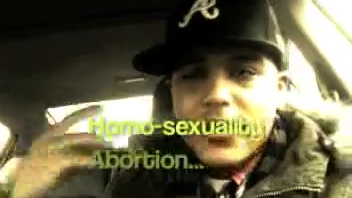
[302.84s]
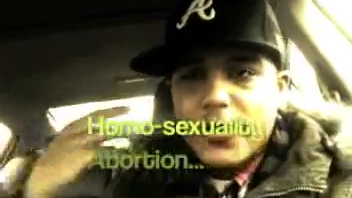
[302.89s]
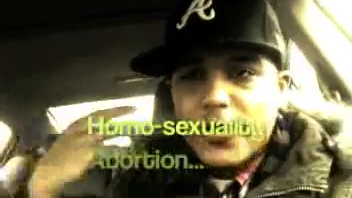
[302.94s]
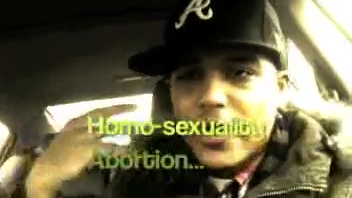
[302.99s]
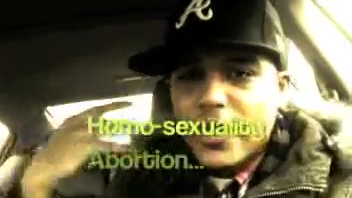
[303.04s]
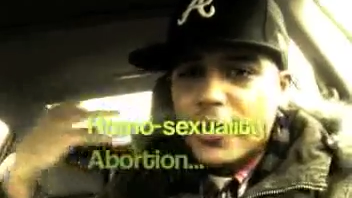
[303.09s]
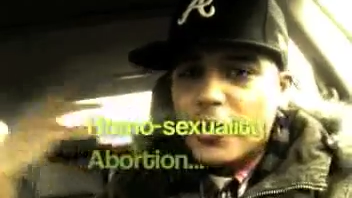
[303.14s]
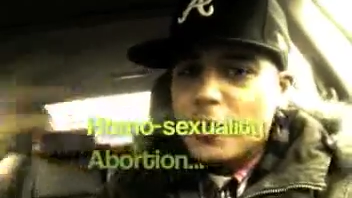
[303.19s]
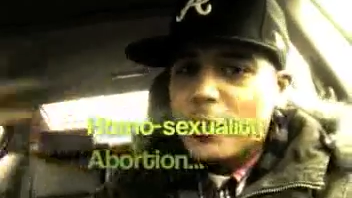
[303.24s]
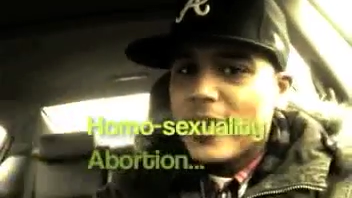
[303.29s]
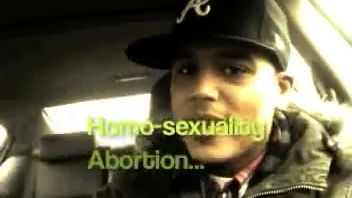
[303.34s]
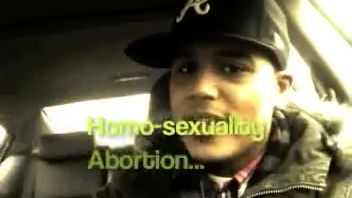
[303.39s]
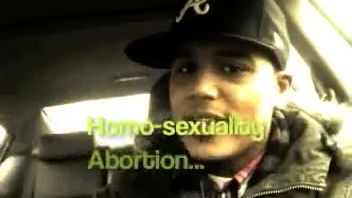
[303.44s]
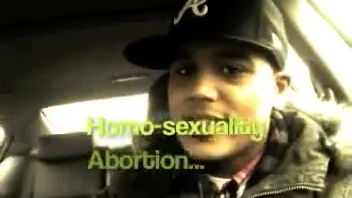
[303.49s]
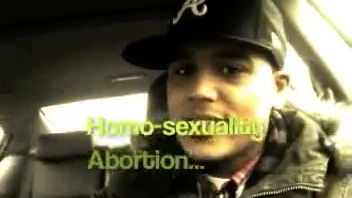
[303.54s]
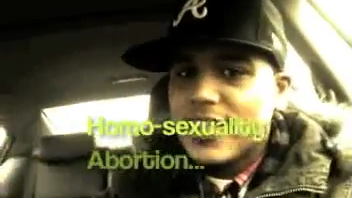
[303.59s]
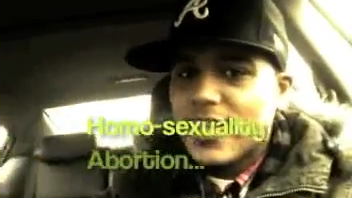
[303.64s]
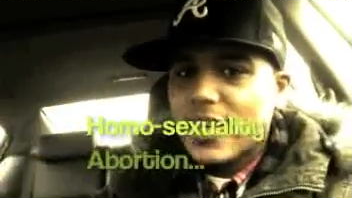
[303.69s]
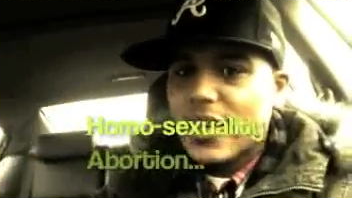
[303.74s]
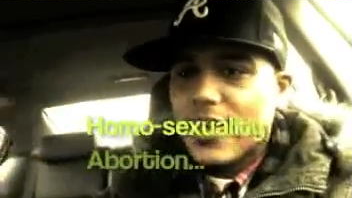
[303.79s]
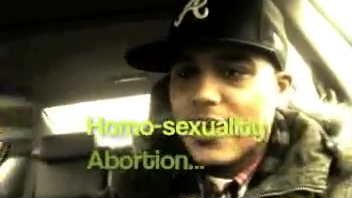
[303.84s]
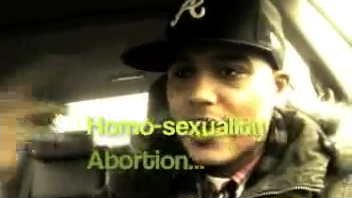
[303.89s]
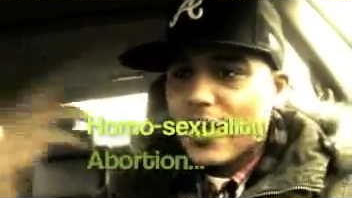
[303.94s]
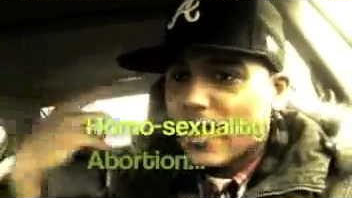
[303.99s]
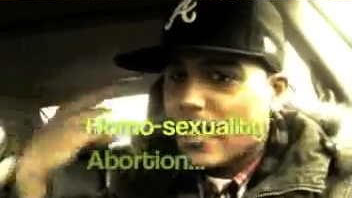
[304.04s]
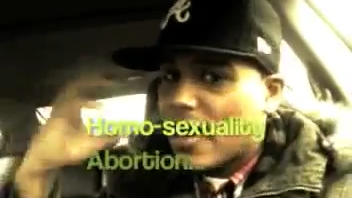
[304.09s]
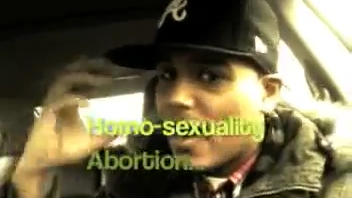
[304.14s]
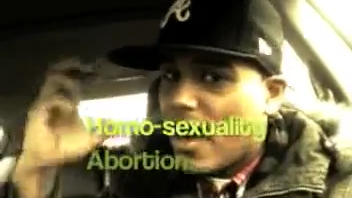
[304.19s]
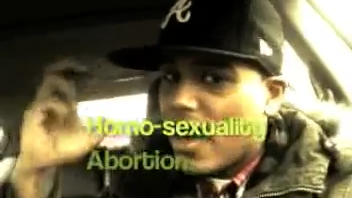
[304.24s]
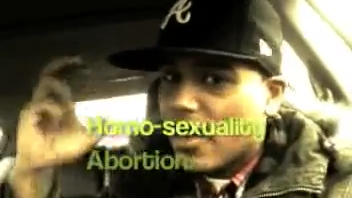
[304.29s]
Through a humanistic
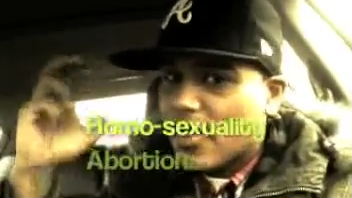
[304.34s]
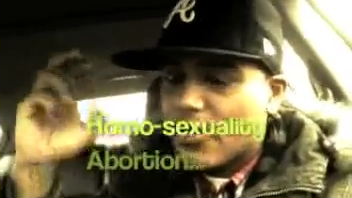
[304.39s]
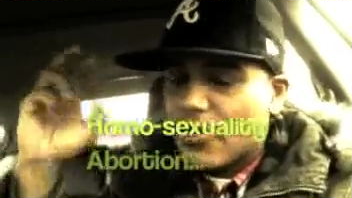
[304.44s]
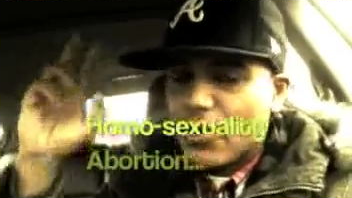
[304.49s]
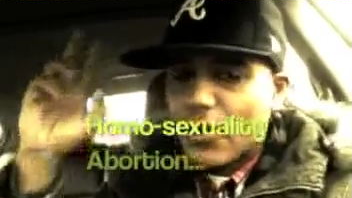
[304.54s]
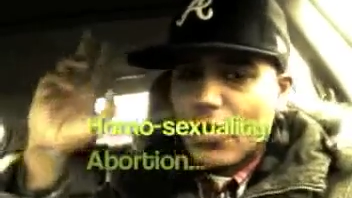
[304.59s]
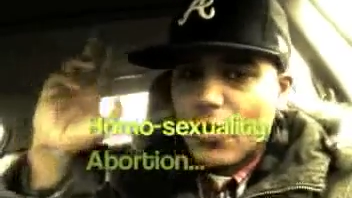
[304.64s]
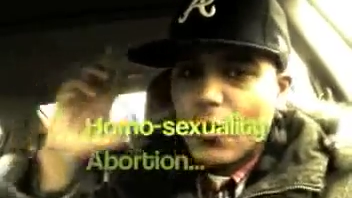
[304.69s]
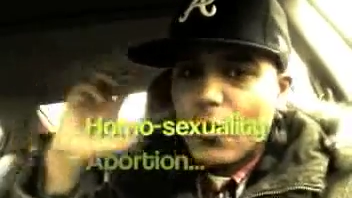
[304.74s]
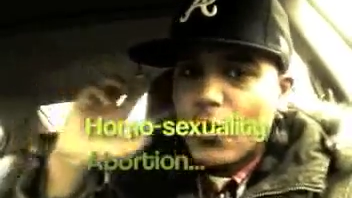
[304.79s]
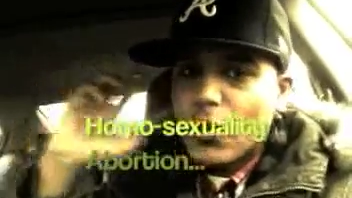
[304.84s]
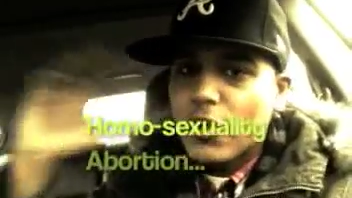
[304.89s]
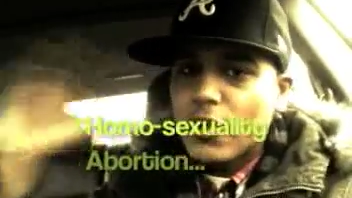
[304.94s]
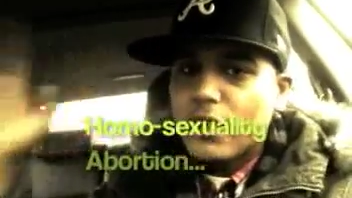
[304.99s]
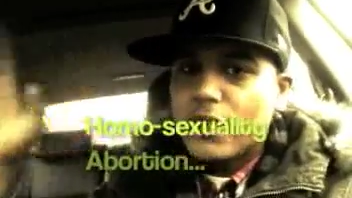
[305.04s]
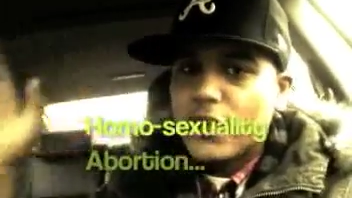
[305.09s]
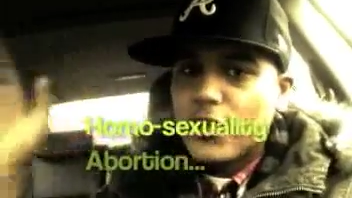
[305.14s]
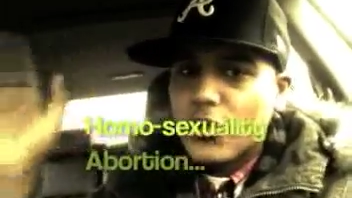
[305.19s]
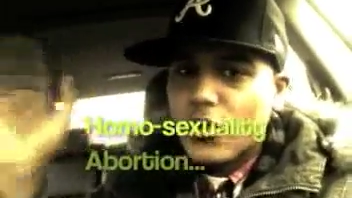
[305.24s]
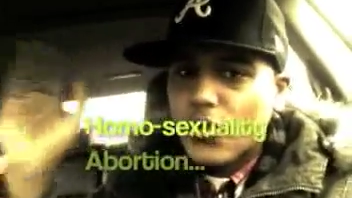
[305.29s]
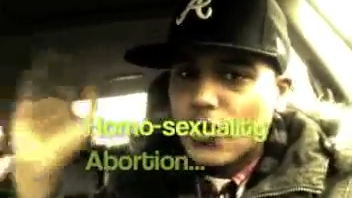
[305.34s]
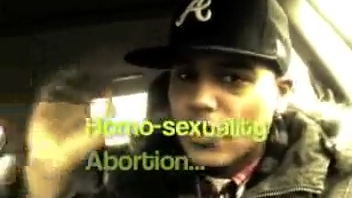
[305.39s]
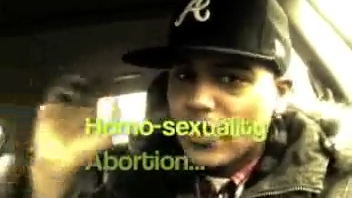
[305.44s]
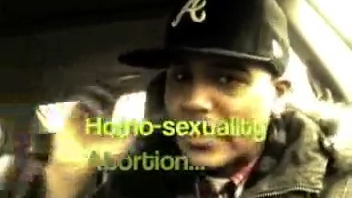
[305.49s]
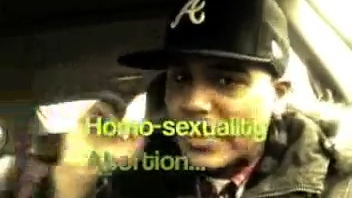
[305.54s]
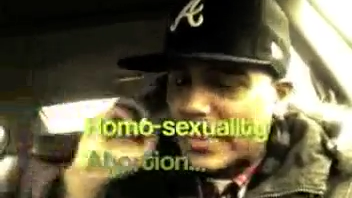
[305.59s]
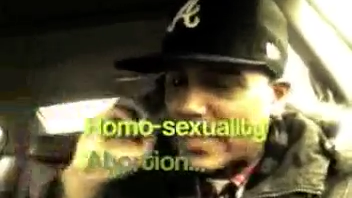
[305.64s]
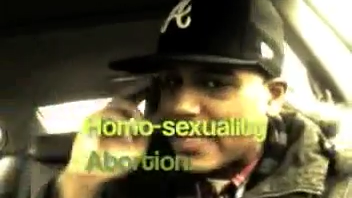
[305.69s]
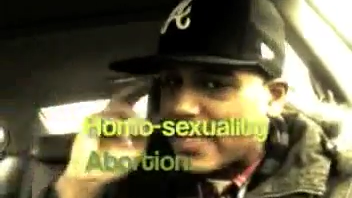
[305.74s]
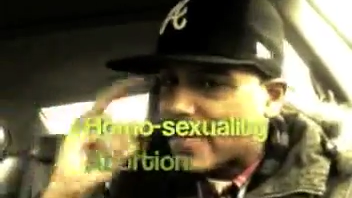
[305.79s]
goggle or worldview or
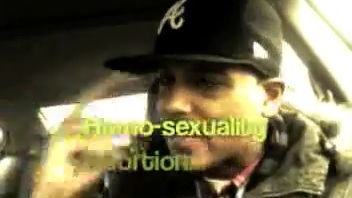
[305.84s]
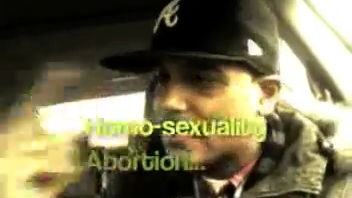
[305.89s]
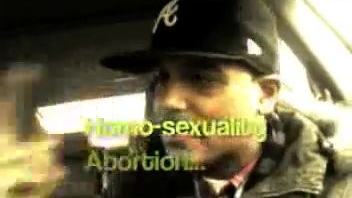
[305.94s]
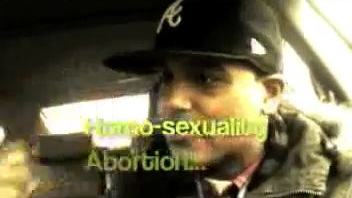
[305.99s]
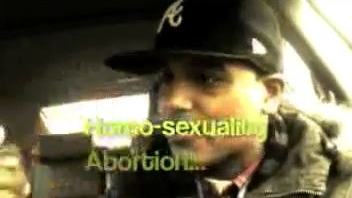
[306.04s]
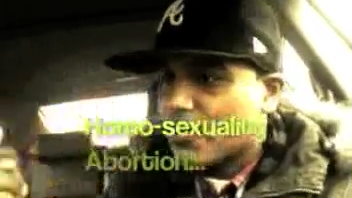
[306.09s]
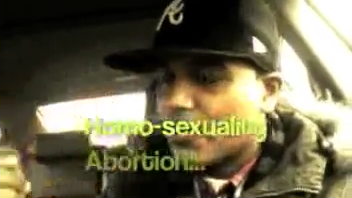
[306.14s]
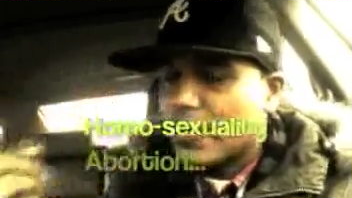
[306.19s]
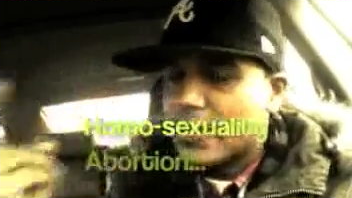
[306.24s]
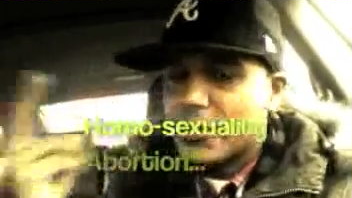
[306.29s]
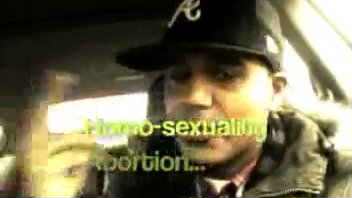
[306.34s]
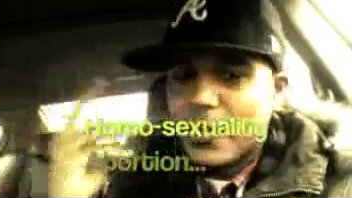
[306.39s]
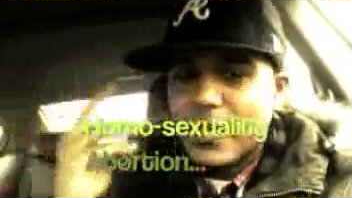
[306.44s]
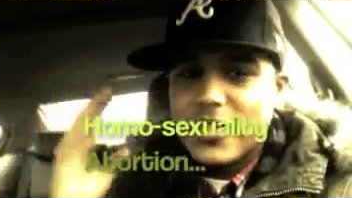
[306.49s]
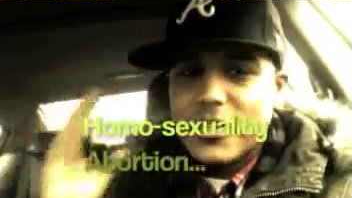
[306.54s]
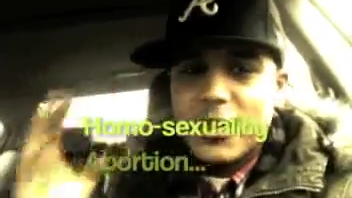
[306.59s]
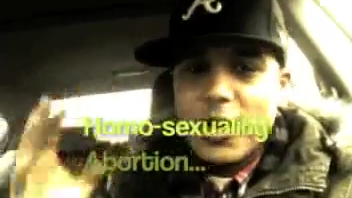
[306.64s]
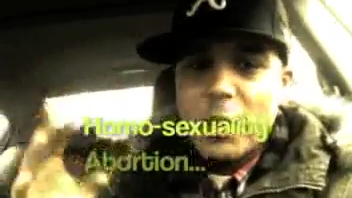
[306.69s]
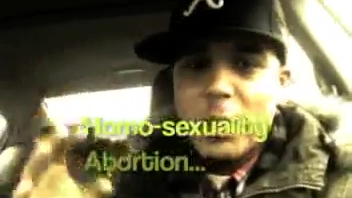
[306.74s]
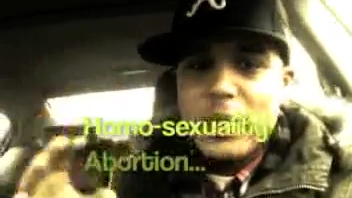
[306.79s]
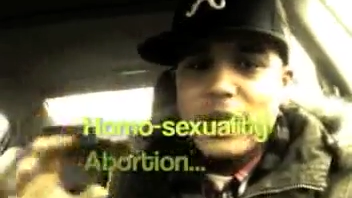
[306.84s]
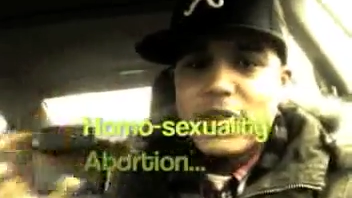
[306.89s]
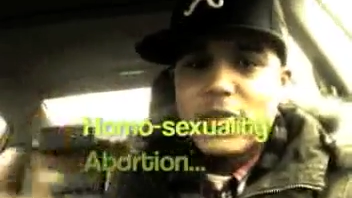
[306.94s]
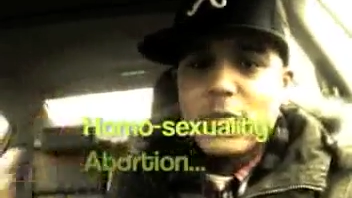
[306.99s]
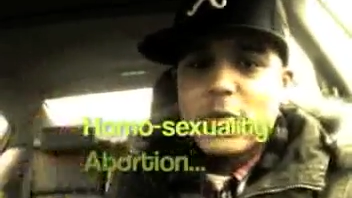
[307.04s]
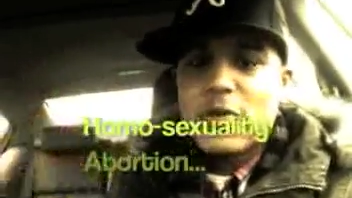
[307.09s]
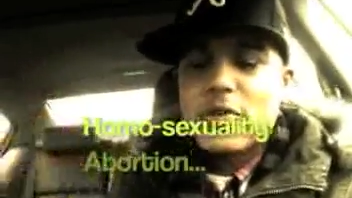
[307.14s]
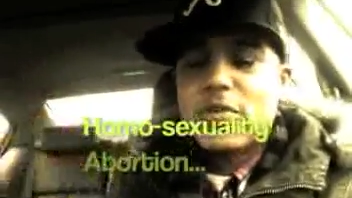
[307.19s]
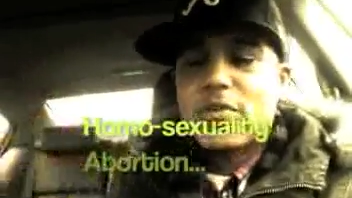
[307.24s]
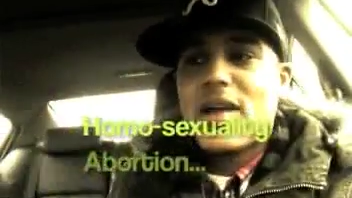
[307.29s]
a lens through which we interpret the
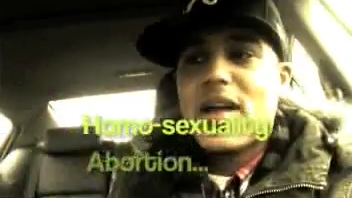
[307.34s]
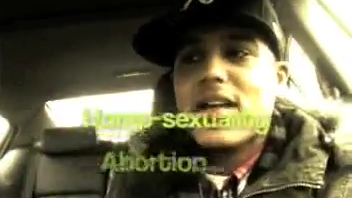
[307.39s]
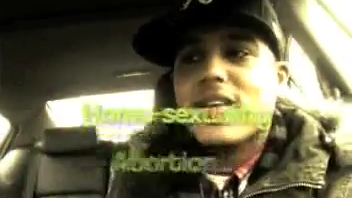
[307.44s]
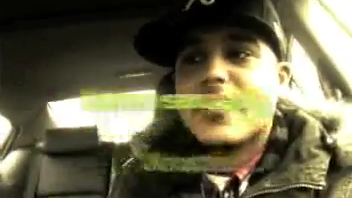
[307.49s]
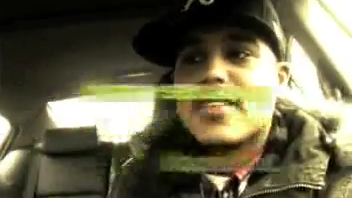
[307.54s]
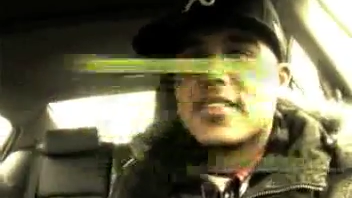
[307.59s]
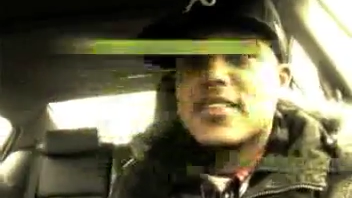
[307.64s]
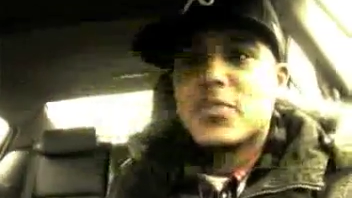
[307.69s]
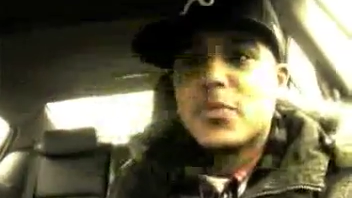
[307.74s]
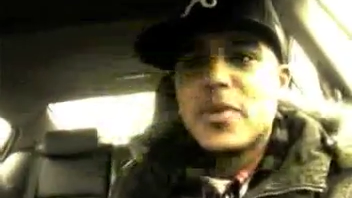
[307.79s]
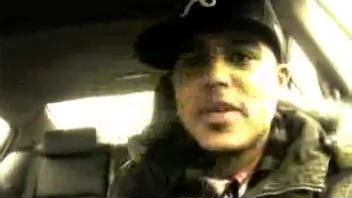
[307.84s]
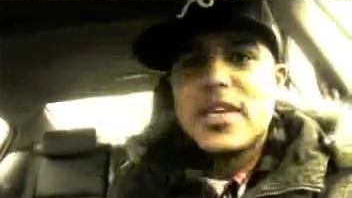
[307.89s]
world around us,